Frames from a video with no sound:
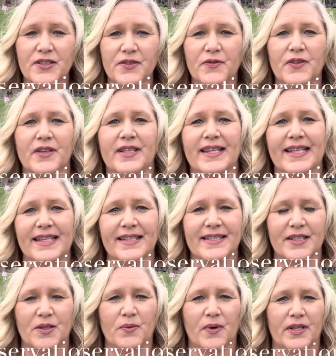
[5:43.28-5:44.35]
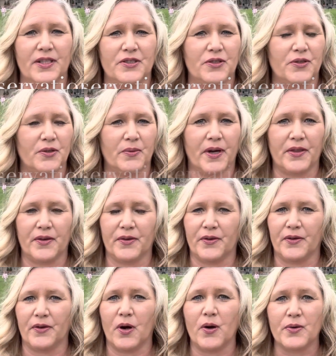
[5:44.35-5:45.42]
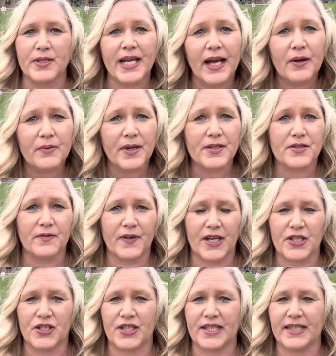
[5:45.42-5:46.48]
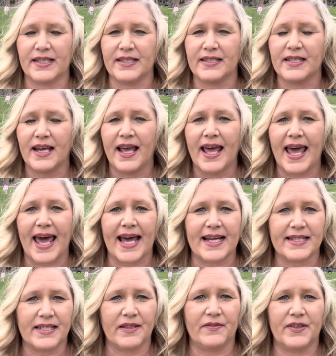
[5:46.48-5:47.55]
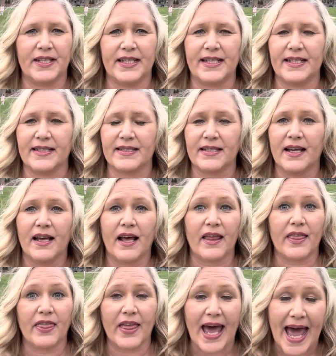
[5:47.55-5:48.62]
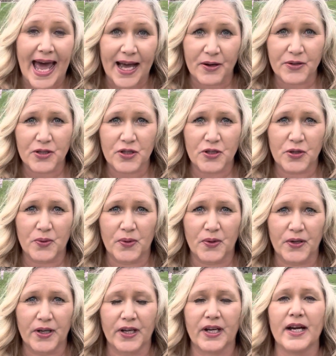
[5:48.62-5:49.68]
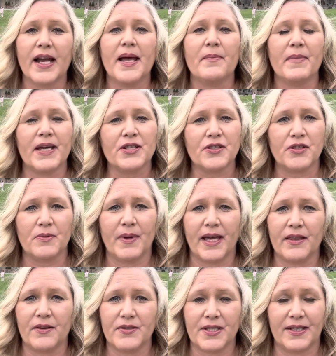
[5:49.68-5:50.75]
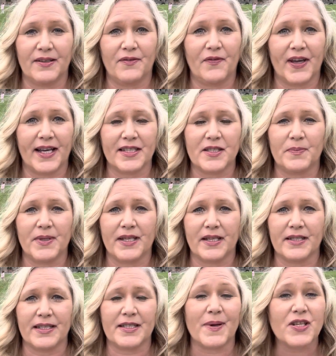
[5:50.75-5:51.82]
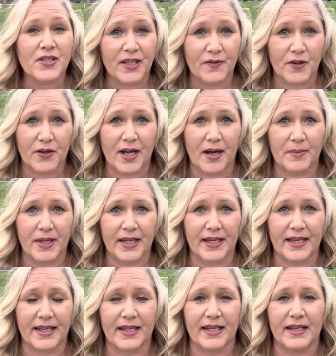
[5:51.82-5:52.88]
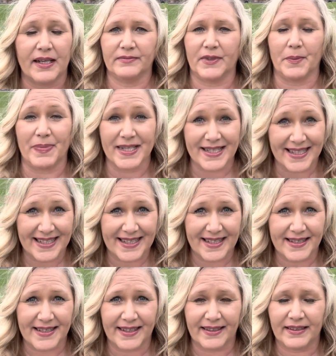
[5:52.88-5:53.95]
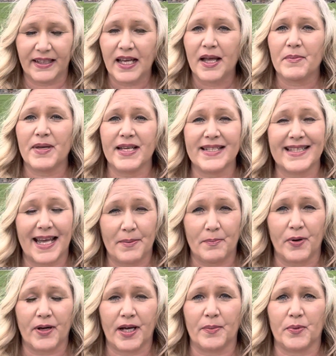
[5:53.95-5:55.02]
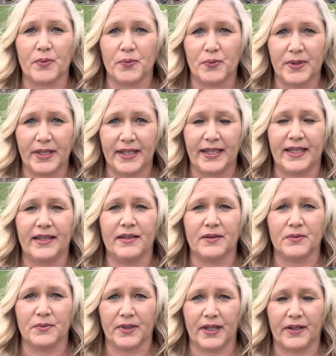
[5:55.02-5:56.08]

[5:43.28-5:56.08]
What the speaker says: for the things that you want to do, whether they're hotel reservations, activities, the house tour. Make sure you make those in advance, because especially if you're coming in the busy season, because they book up really, really